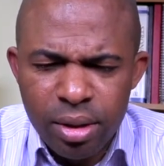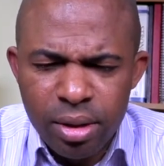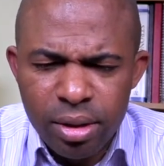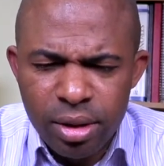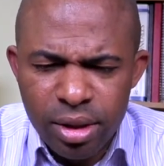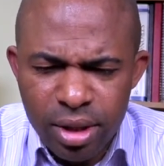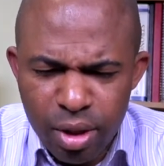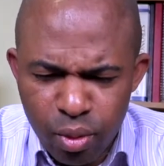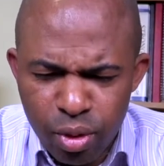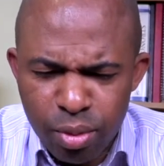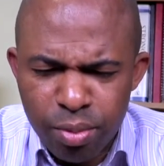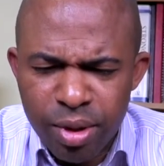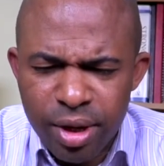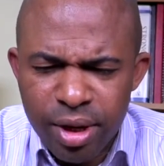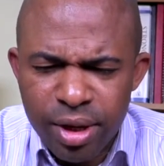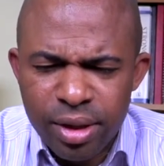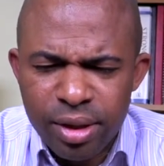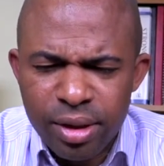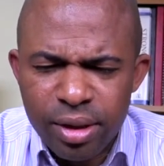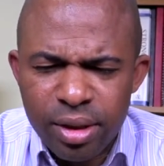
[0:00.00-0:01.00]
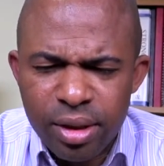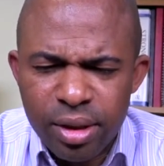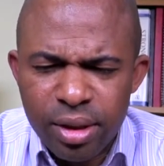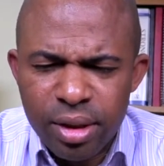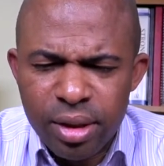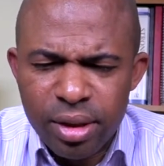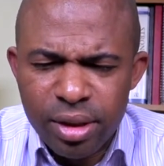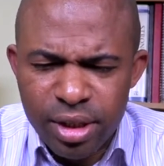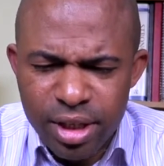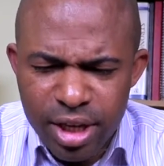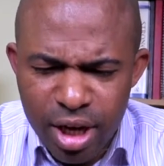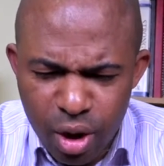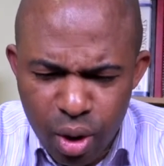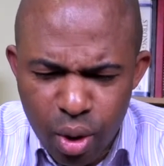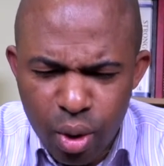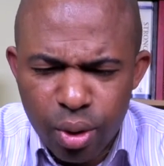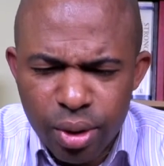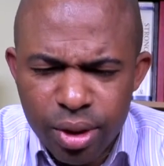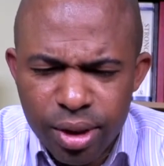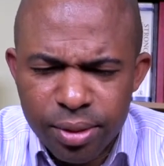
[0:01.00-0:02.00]
Say with me, Dear
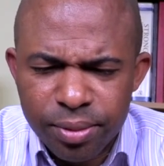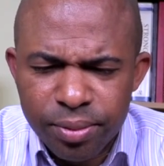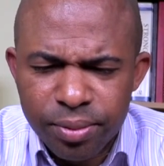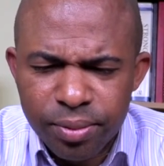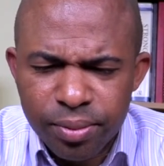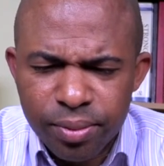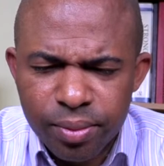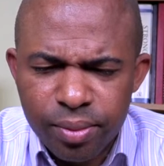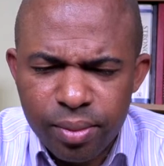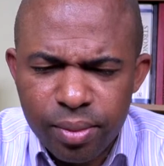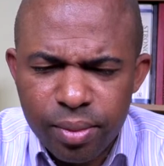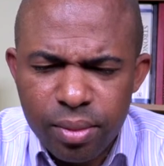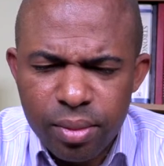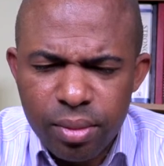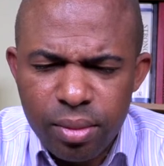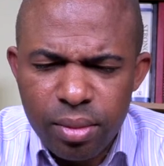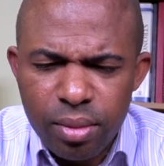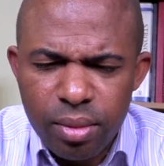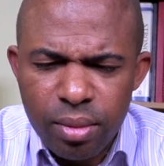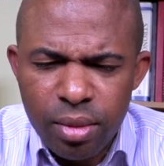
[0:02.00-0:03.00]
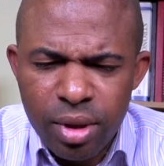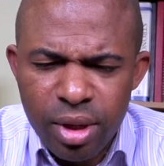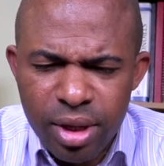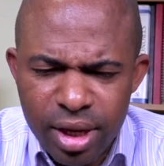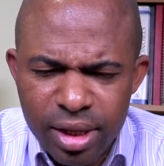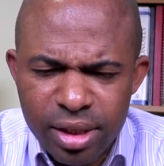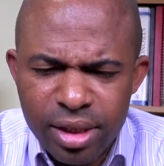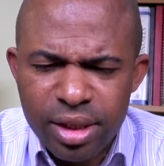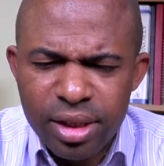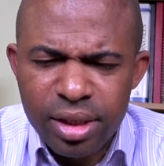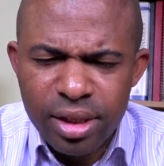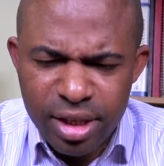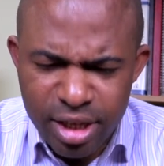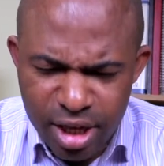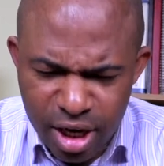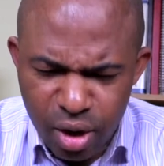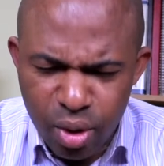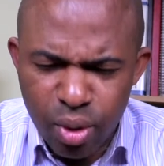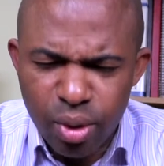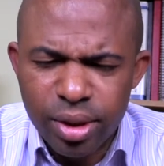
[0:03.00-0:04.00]
God, yes,
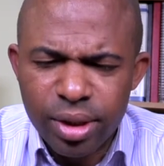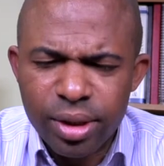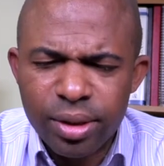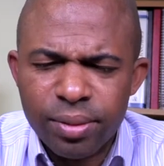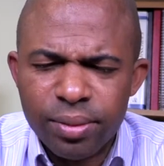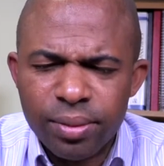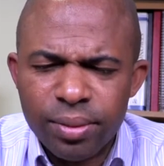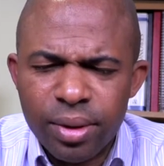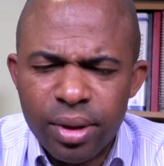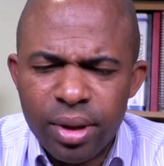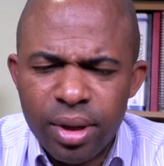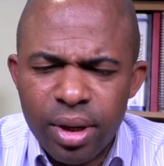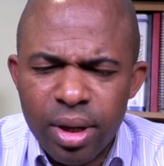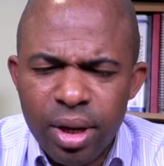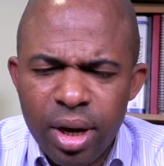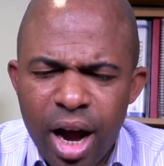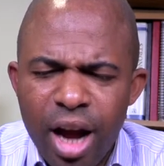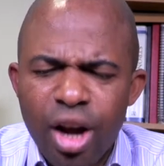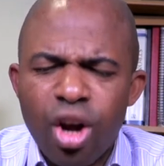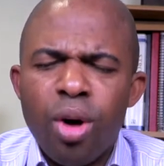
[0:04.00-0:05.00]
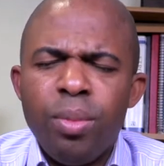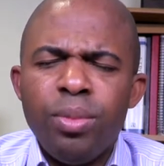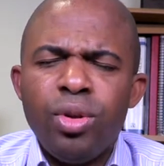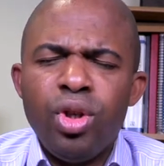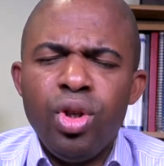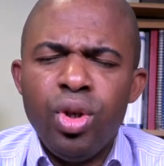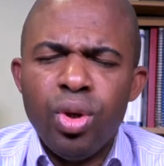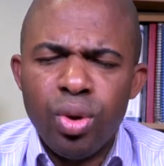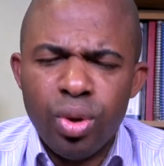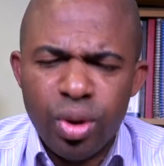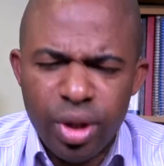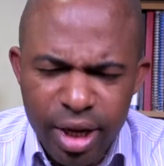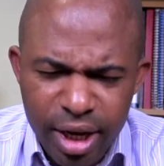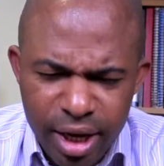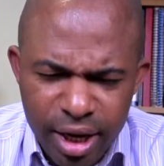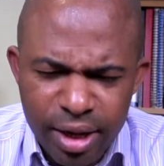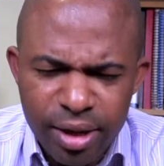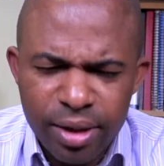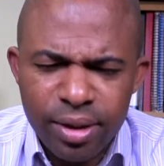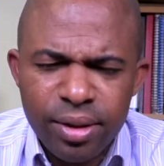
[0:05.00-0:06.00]
dear God, I come to you
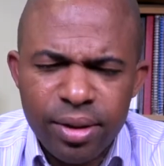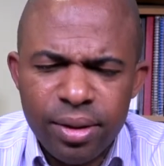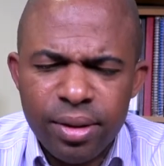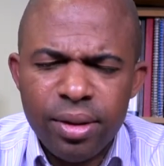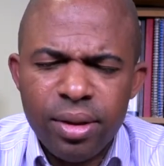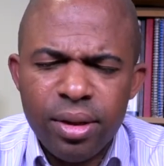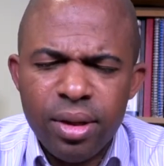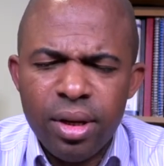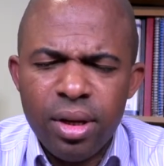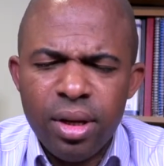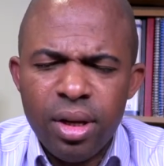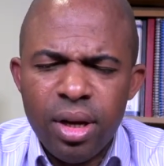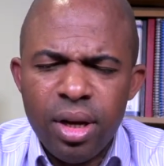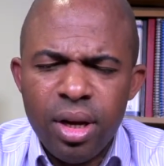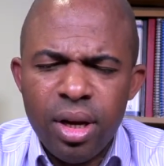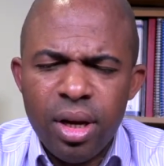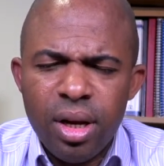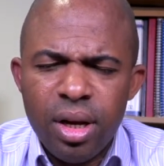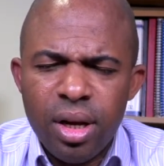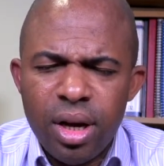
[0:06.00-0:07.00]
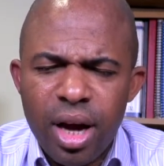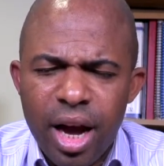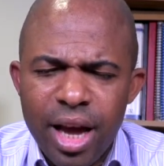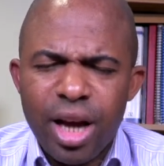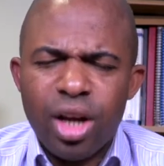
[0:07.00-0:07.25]
today. I